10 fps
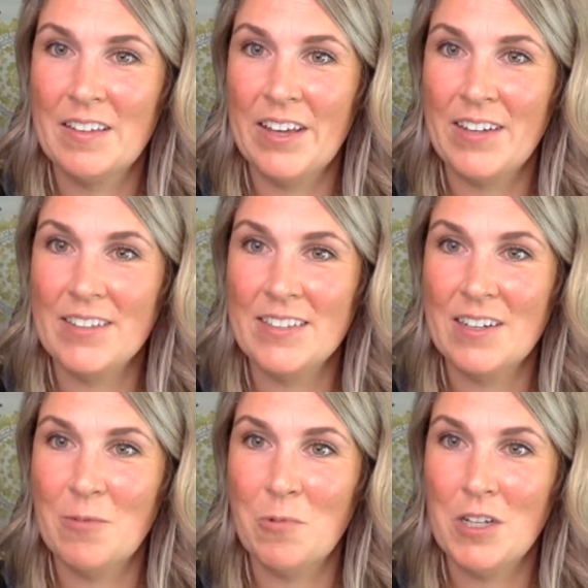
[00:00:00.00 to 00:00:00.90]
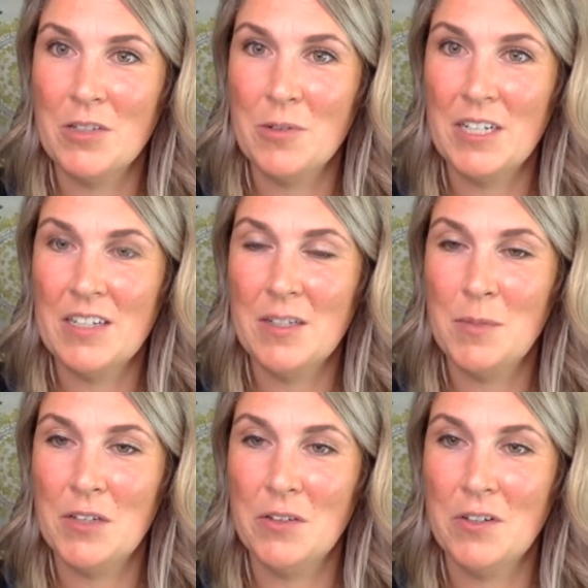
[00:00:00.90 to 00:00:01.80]
Elsa, what do I need to
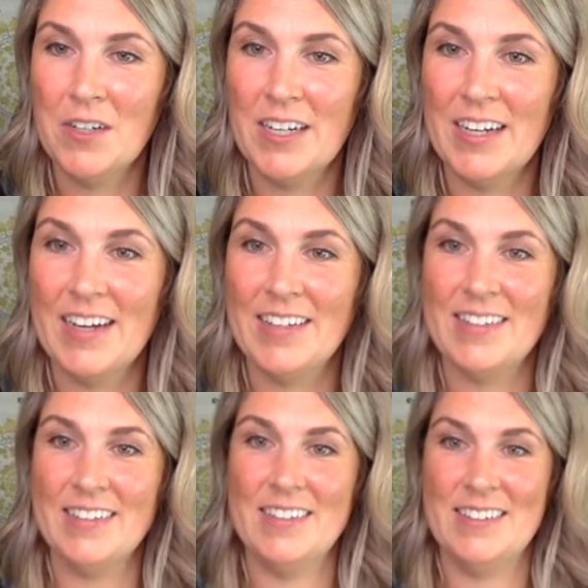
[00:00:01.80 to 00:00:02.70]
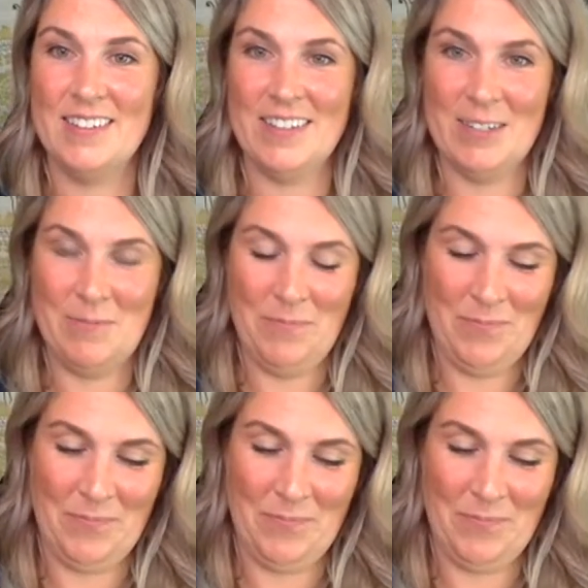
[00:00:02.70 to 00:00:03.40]
be learning at this time?